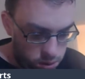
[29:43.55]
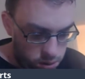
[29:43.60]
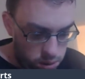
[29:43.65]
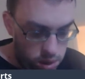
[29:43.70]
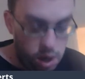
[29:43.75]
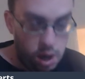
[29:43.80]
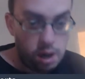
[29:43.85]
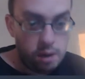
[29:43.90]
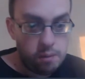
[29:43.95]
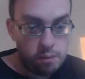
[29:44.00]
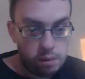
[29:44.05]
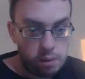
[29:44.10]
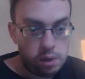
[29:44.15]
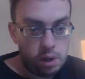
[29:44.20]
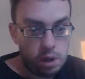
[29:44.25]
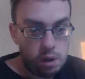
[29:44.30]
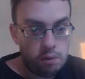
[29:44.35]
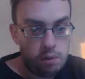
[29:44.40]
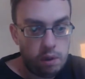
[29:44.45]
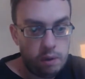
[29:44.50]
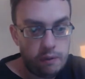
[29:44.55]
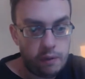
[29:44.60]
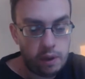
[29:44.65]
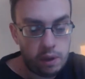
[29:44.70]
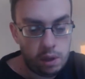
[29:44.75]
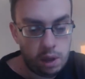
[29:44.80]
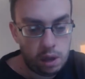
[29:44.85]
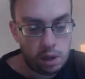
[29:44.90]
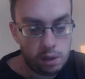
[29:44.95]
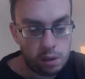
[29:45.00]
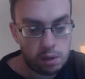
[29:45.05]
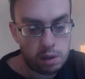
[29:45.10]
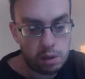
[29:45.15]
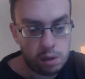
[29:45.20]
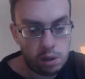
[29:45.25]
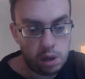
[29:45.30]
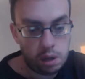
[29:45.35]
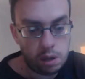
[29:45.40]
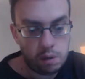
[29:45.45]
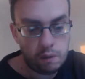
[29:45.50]
Yeah, sewn. I think
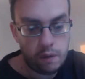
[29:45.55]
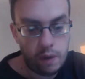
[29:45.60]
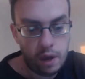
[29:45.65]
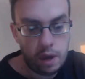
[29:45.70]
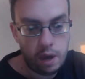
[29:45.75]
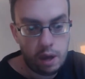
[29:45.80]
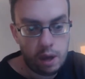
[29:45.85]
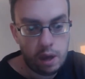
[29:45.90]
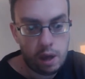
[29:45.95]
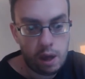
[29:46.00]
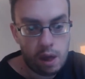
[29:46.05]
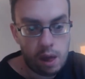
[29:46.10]
that's fair.